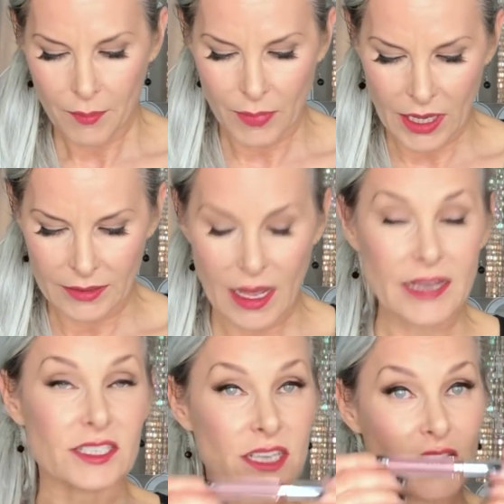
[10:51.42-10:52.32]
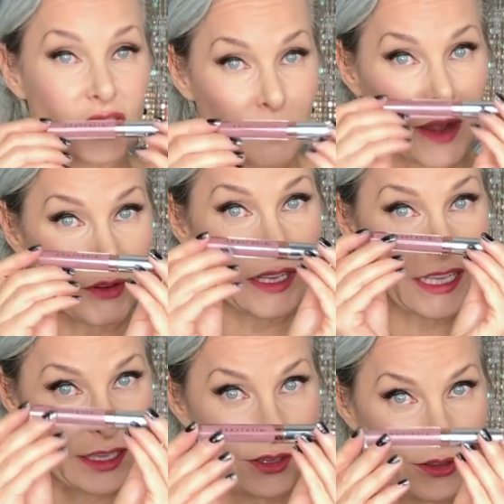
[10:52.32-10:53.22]
But Anastasia
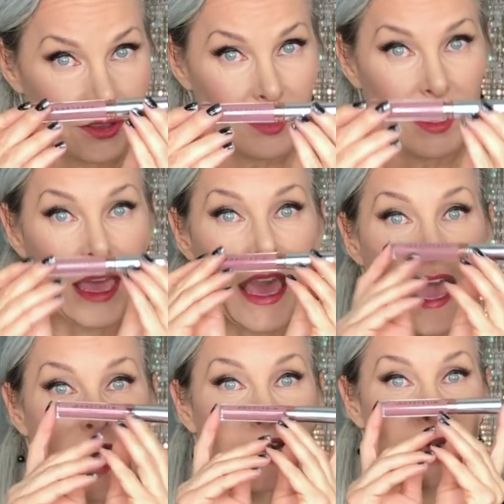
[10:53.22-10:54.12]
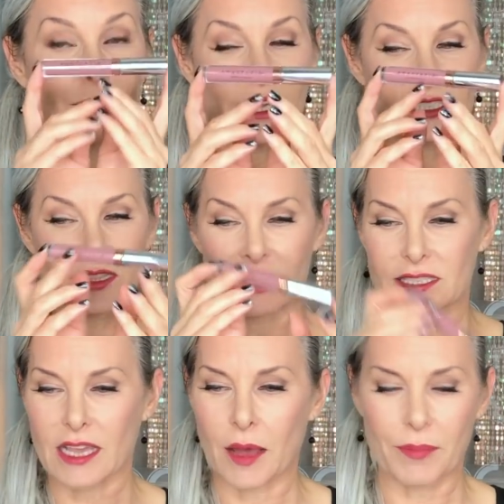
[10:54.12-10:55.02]
Beverly Hills, and I picked
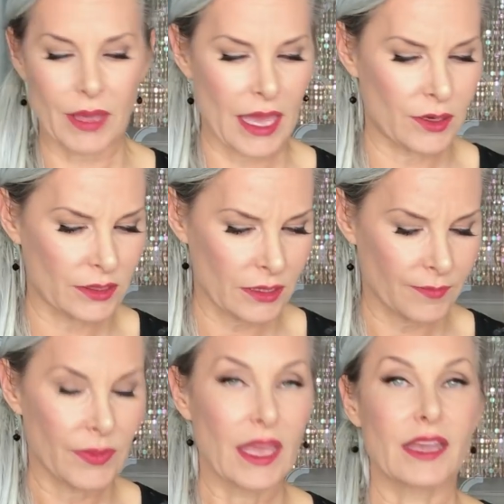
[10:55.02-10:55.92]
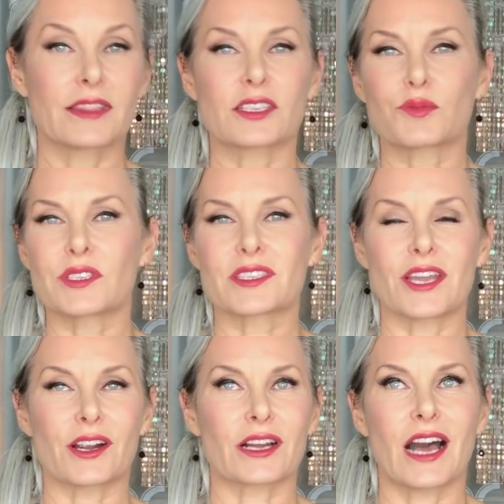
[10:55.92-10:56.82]
this up, and this was
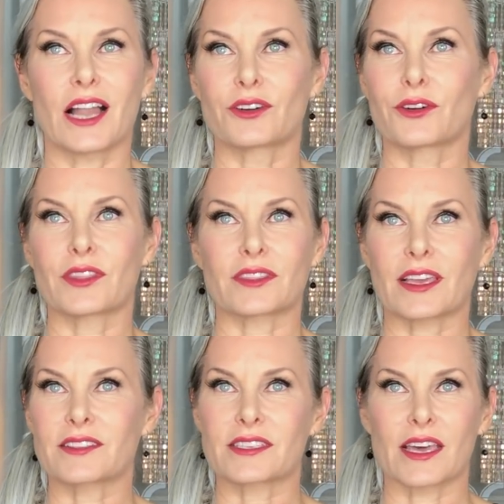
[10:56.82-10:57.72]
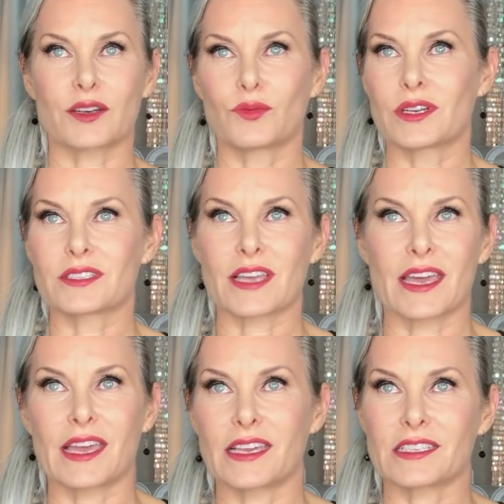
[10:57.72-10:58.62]
their color that they said was
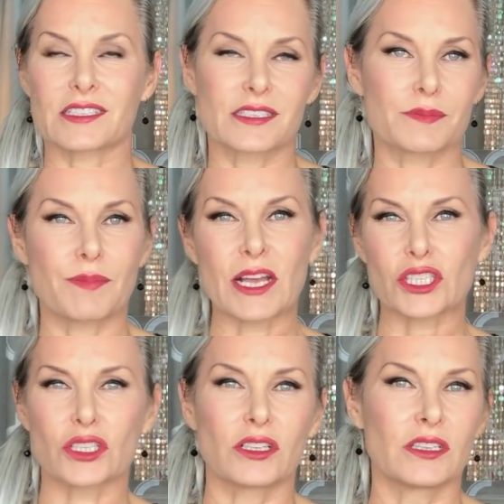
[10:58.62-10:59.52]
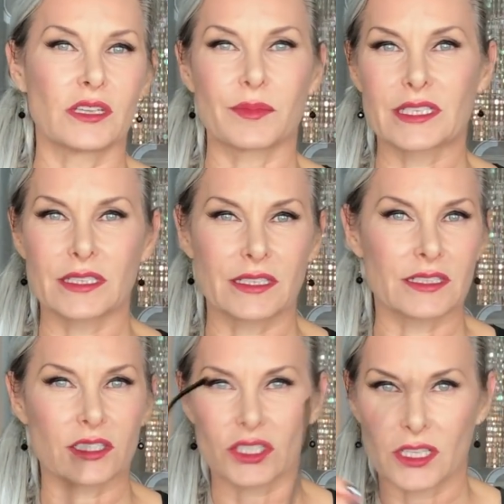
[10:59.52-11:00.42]
a special limited
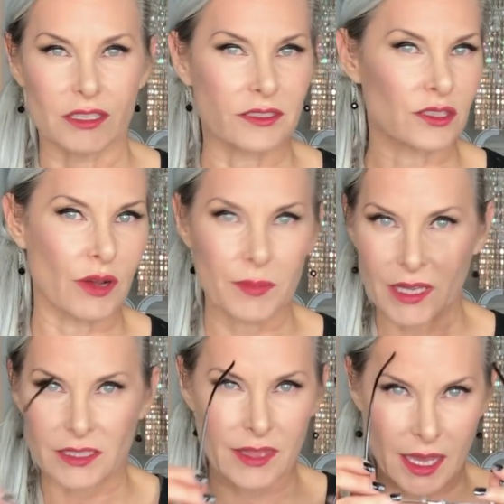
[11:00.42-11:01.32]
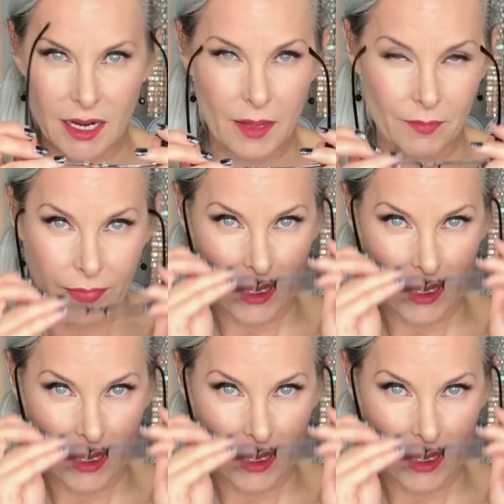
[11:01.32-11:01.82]
edition, so I picked that up.